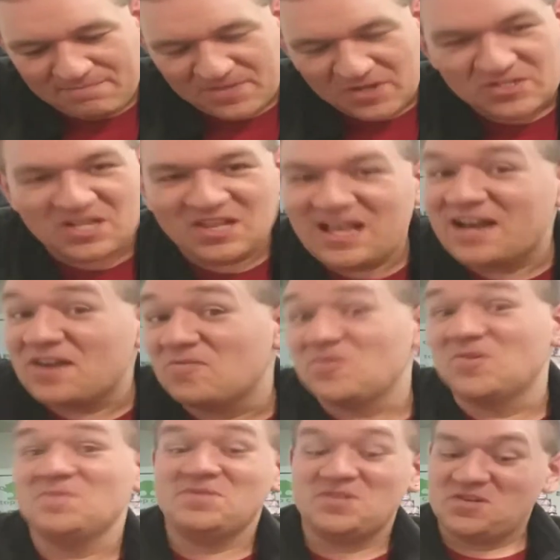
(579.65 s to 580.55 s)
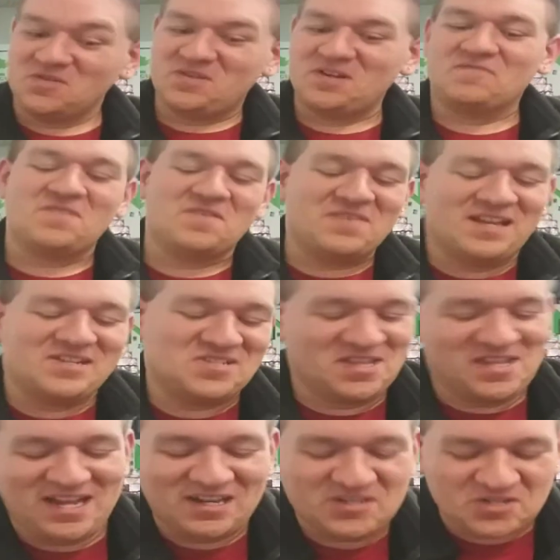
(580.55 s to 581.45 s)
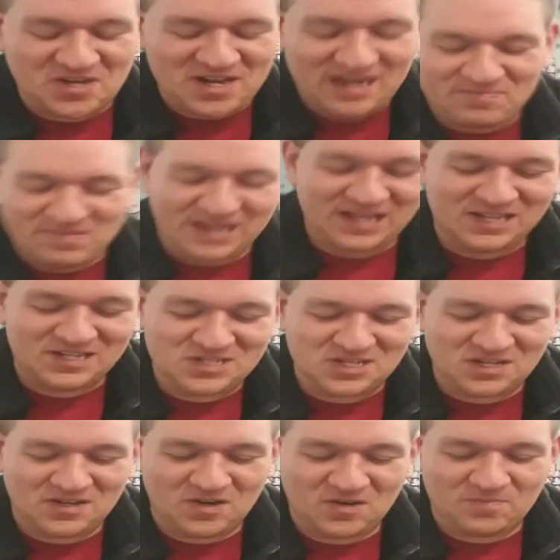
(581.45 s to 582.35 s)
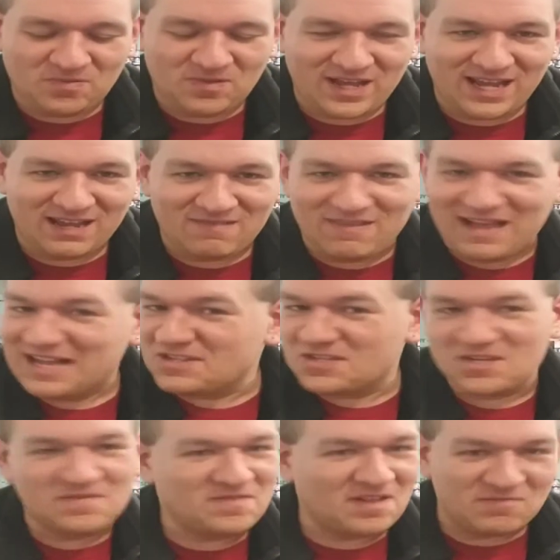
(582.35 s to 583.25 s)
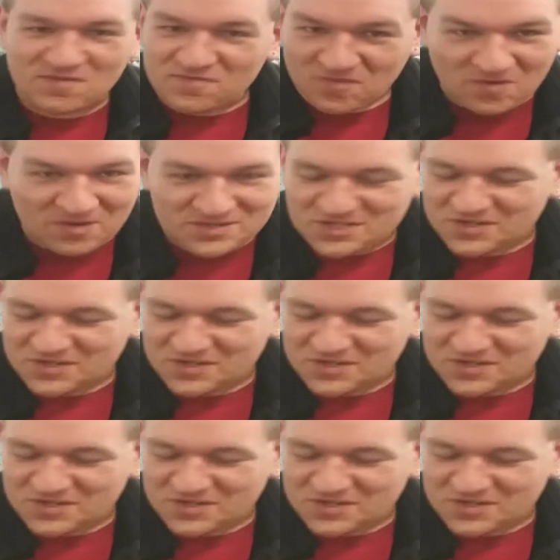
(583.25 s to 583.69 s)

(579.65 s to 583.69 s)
There's a lot of room to do different things in the extra deck because you're playing lots of level 4s.